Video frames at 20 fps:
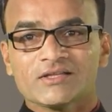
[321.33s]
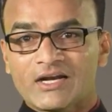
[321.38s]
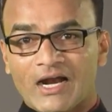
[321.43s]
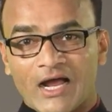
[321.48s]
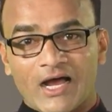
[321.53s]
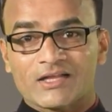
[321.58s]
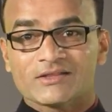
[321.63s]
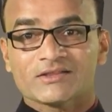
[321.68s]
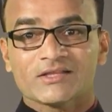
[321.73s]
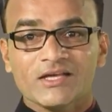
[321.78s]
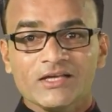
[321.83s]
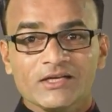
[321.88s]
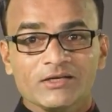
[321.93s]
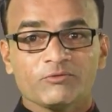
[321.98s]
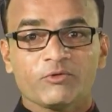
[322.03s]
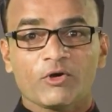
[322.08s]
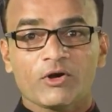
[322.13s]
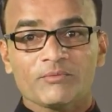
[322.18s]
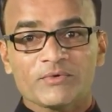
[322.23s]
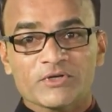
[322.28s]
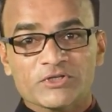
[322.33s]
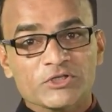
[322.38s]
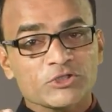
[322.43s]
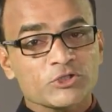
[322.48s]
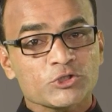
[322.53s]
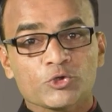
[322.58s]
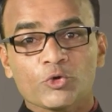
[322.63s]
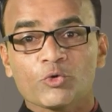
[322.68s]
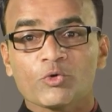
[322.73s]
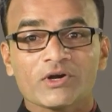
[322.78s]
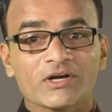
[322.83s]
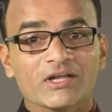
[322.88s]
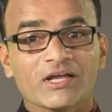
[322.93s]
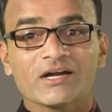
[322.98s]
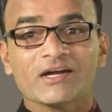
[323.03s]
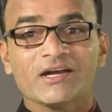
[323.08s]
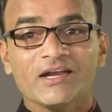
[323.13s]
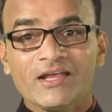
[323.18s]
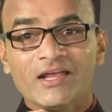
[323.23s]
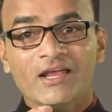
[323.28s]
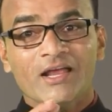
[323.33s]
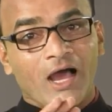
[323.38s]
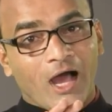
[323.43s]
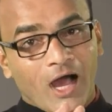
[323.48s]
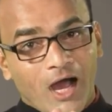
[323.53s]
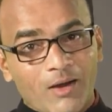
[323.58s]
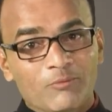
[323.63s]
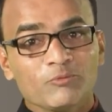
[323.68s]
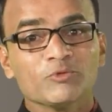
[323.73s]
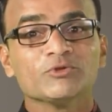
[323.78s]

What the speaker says: who I may have studied with in 6th standard.